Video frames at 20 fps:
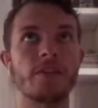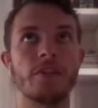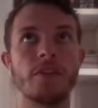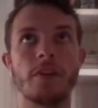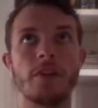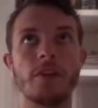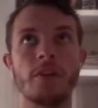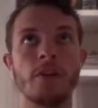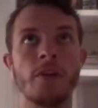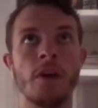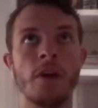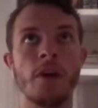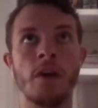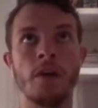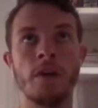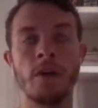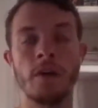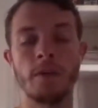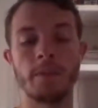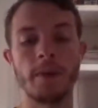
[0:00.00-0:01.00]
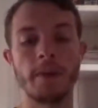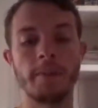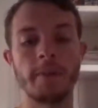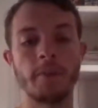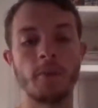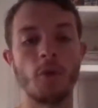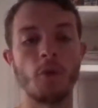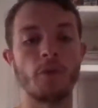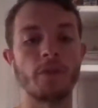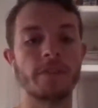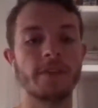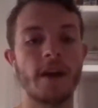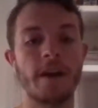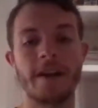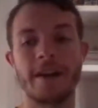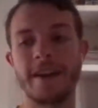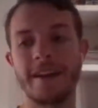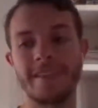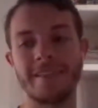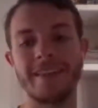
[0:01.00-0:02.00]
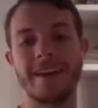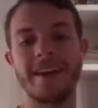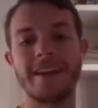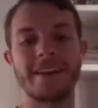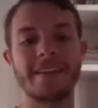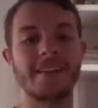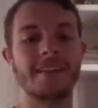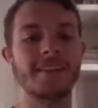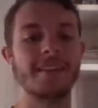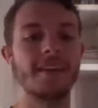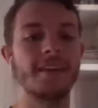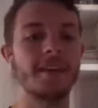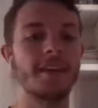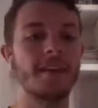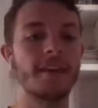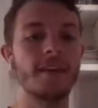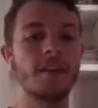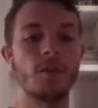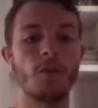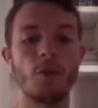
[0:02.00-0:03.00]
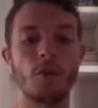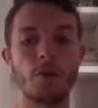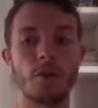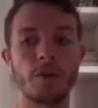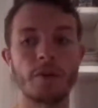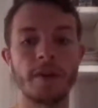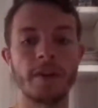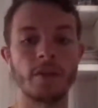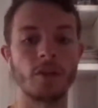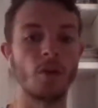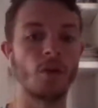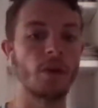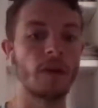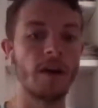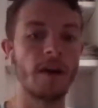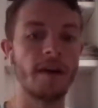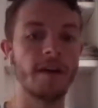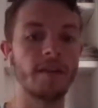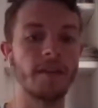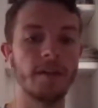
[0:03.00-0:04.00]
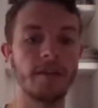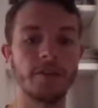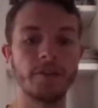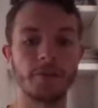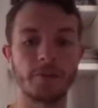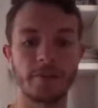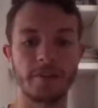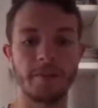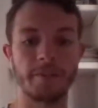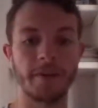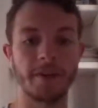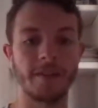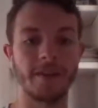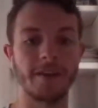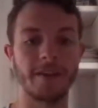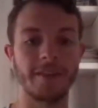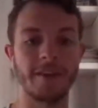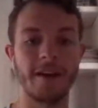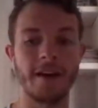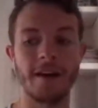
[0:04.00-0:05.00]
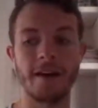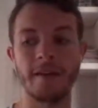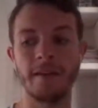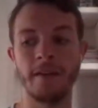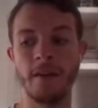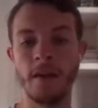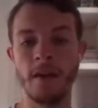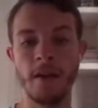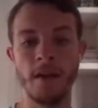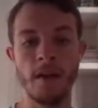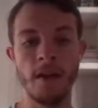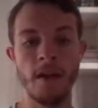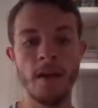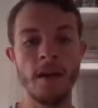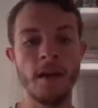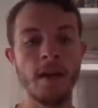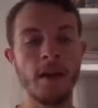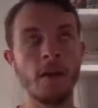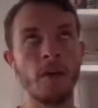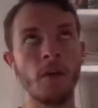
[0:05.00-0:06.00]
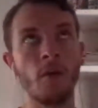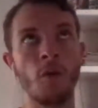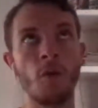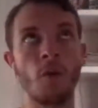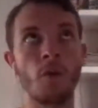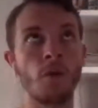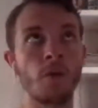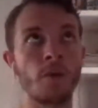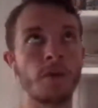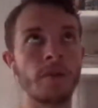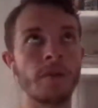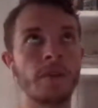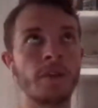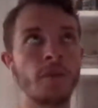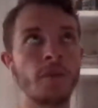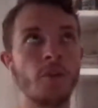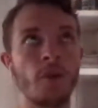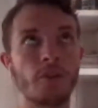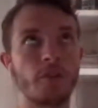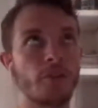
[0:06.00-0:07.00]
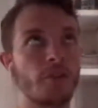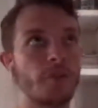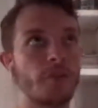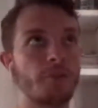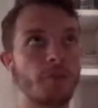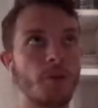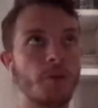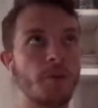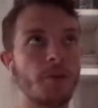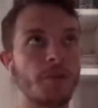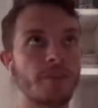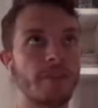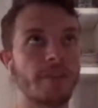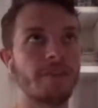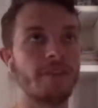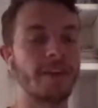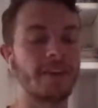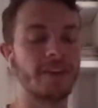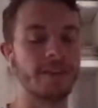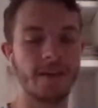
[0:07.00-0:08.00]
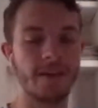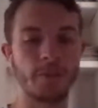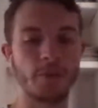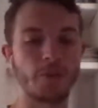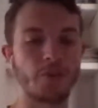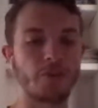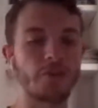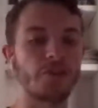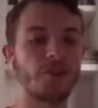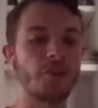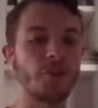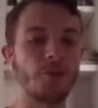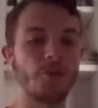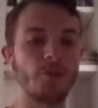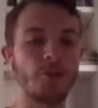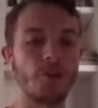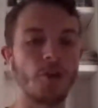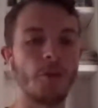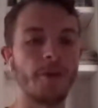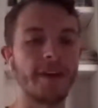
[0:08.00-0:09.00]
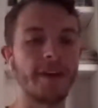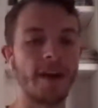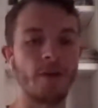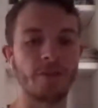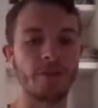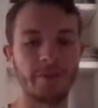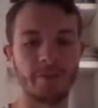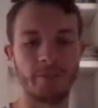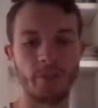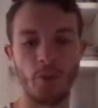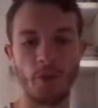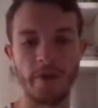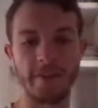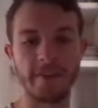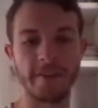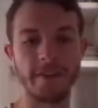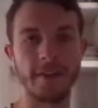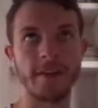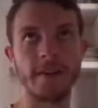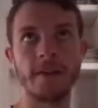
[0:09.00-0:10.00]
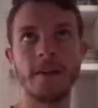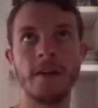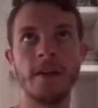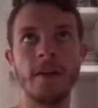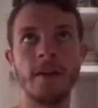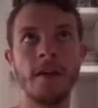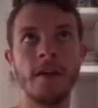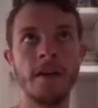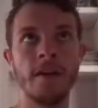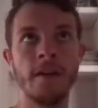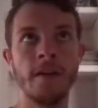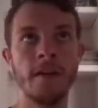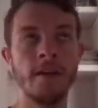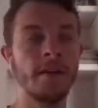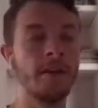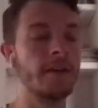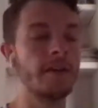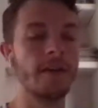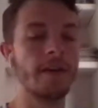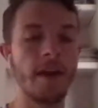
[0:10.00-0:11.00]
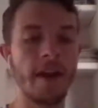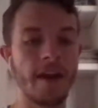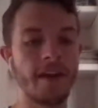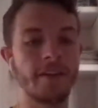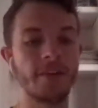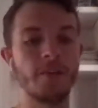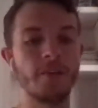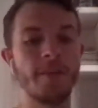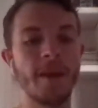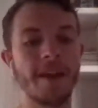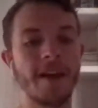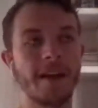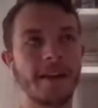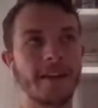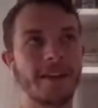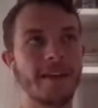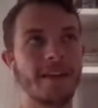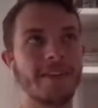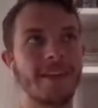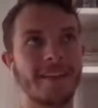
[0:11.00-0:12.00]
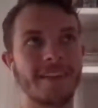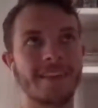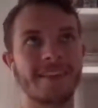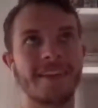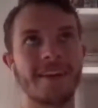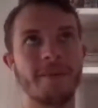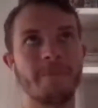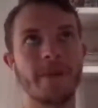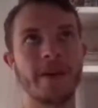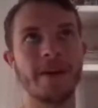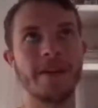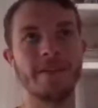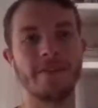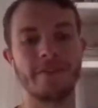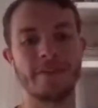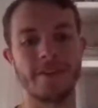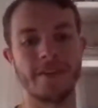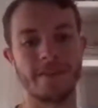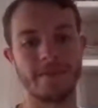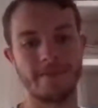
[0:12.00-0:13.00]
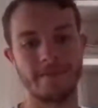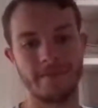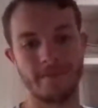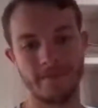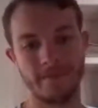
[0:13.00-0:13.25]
placed the Baby Bulls down in Atlantic City or in Long Island or something like that. Or you also heard rumors of like Timbers 2 going out to Boise, and you may not get that same benefit.